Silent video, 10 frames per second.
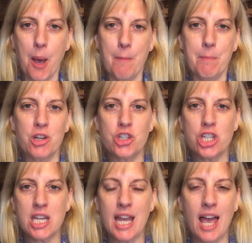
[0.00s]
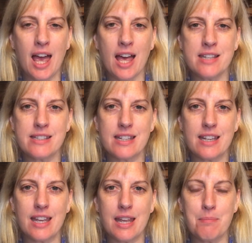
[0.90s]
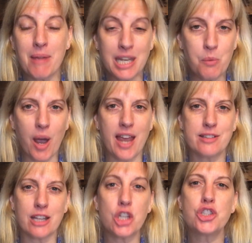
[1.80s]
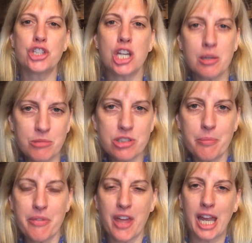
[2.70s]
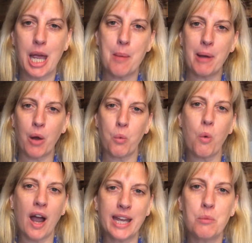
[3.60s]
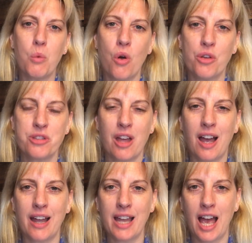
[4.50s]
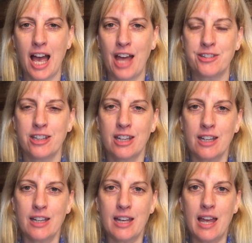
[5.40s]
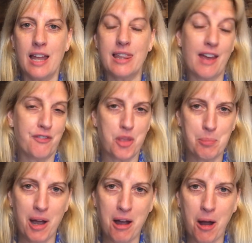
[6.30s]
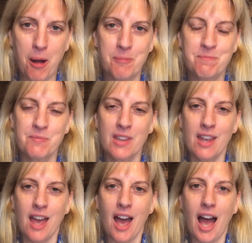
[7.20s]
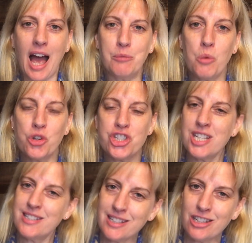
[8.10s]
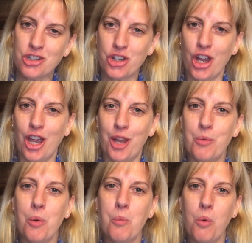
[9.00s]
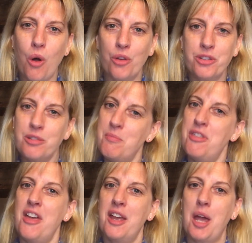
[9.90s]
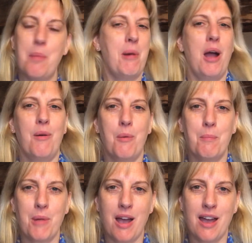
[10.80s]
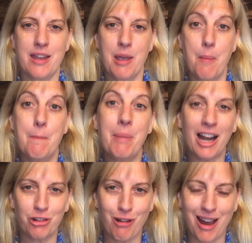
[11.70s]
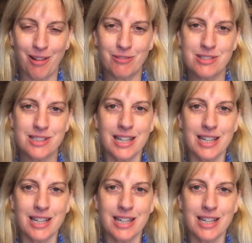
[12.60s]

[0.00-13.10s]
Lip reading: but she had in many ways assumed something about why it was that I had left the bar. And what she didn't know was something about my background